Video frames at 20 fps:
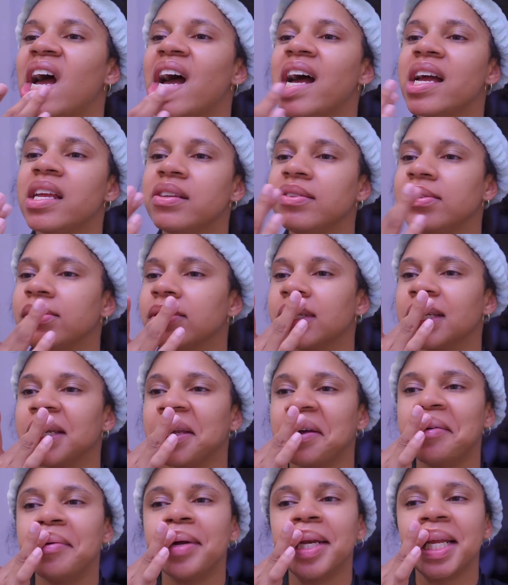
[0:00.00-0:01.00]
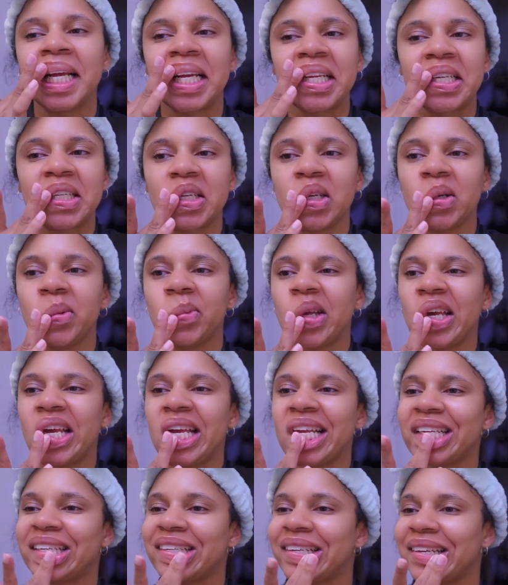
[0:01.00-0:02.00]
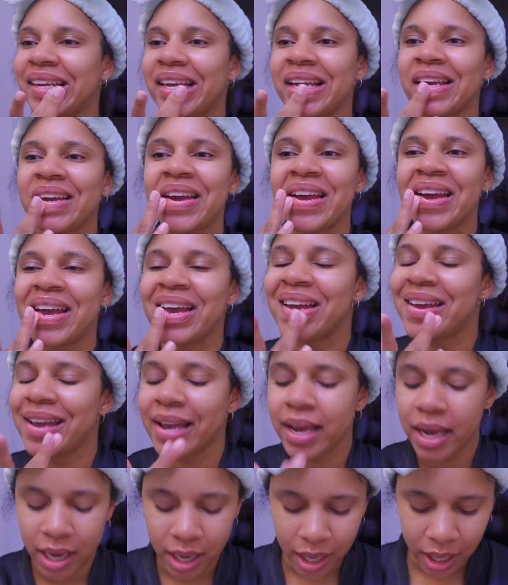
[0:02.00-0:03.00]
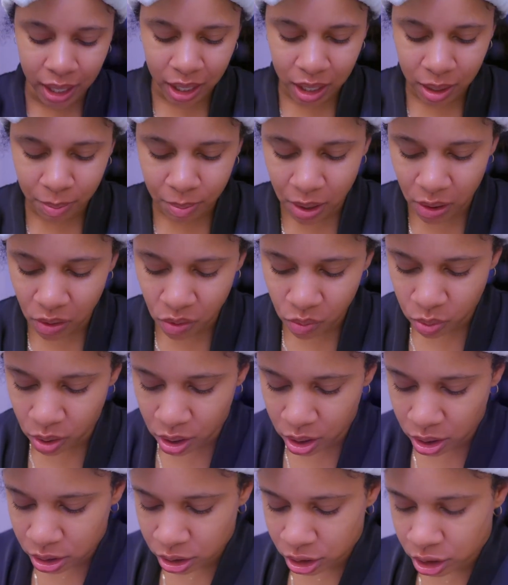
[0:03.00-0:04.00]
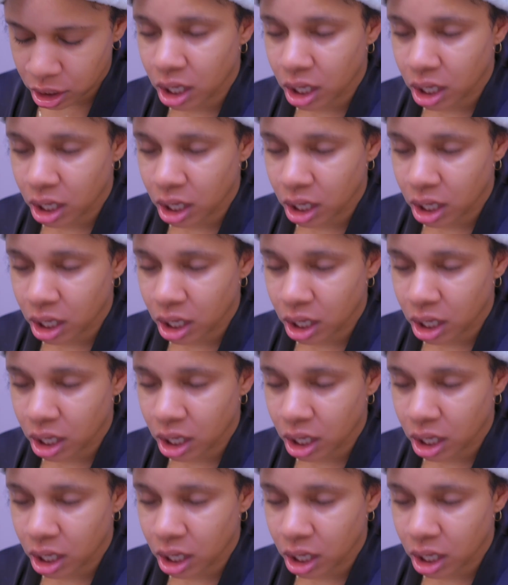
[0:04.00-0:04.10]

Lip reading: I use Illuminex toothpaste and mouthwash.